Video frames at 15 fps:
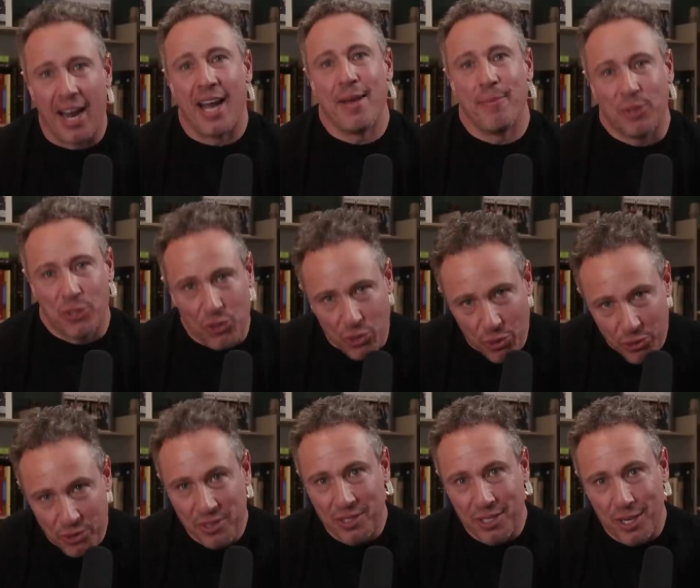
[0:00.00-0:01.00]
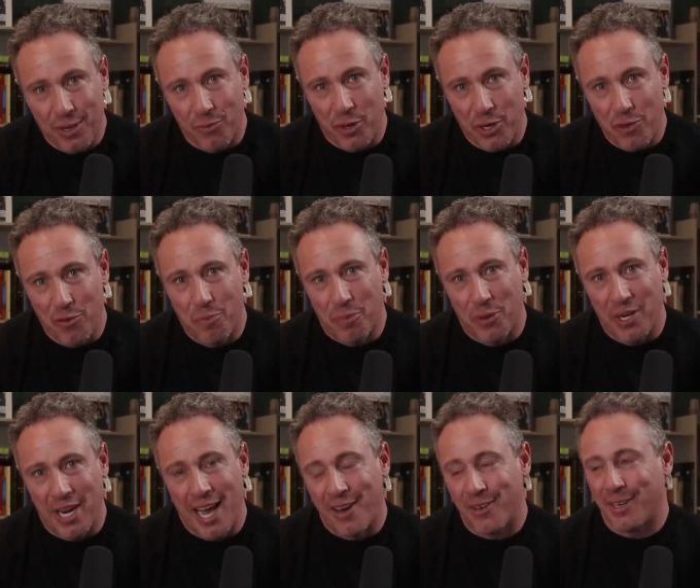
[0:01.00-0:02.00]
I am a student of what you
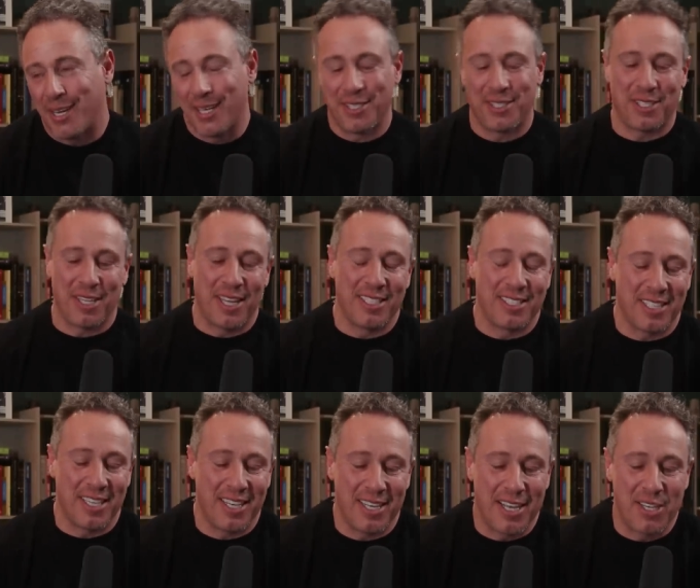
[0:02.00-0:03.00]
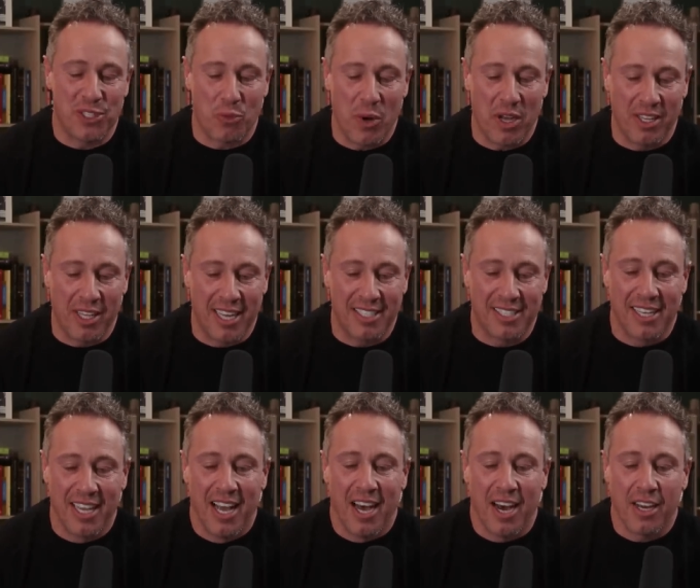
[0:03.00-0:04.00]
put out as well as
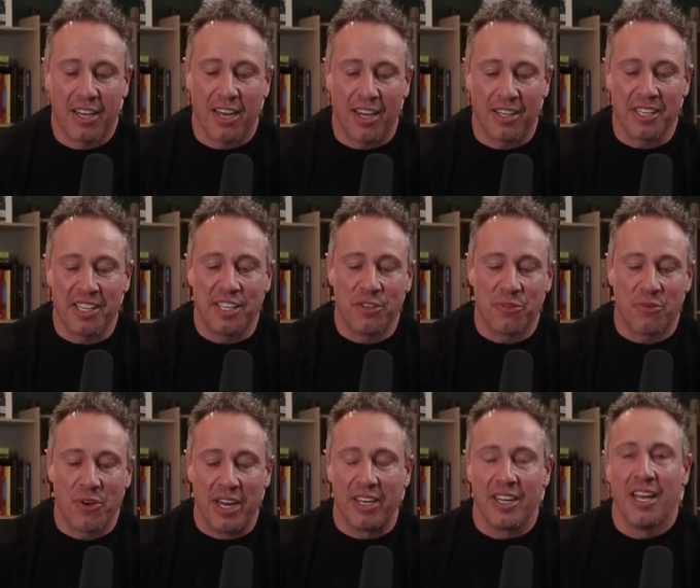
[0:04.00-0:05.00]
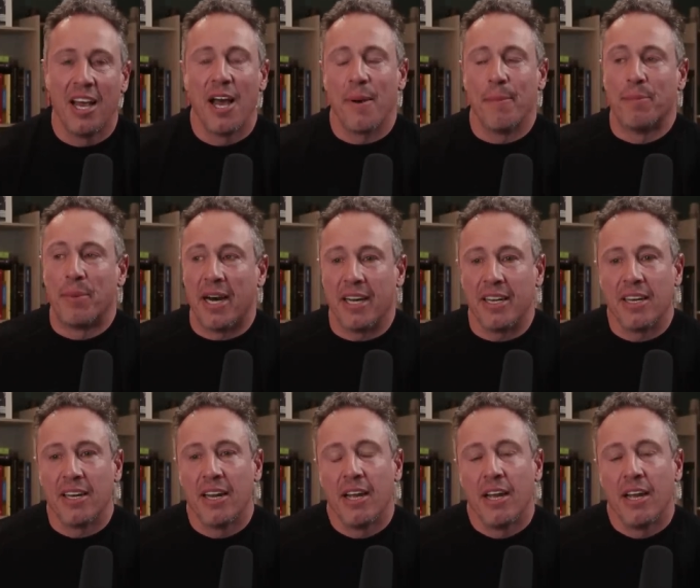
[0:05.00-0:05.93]
a colleague and a friend. But